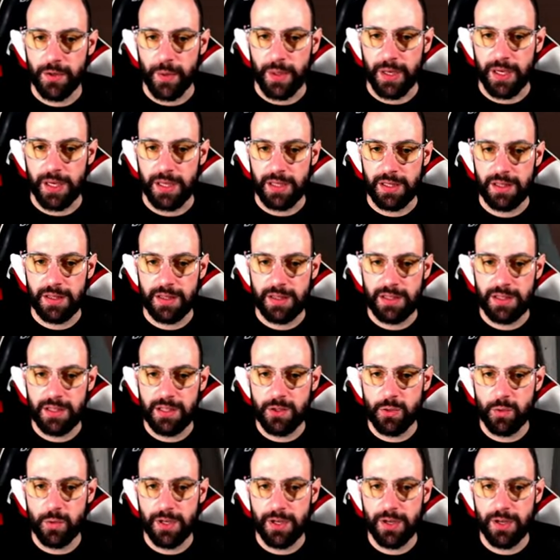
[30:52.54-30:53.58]
Okay,
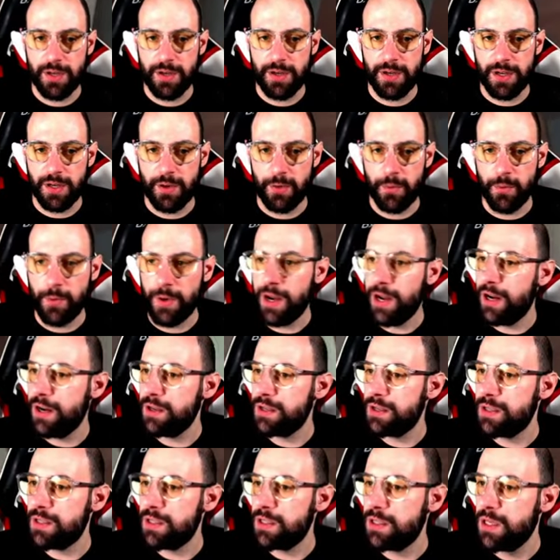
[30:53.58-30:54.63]
these were
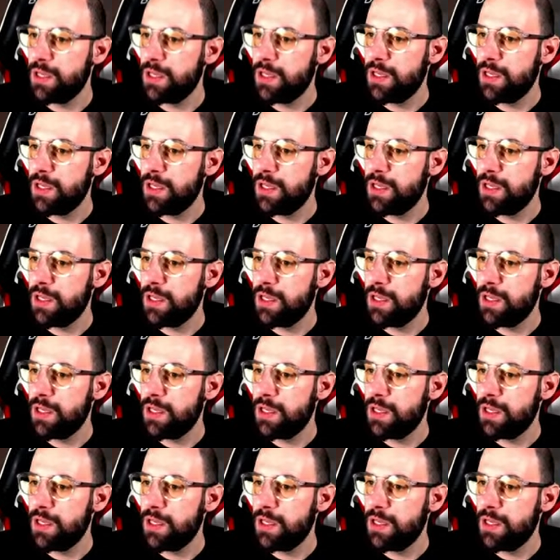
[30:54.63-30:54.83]
rares.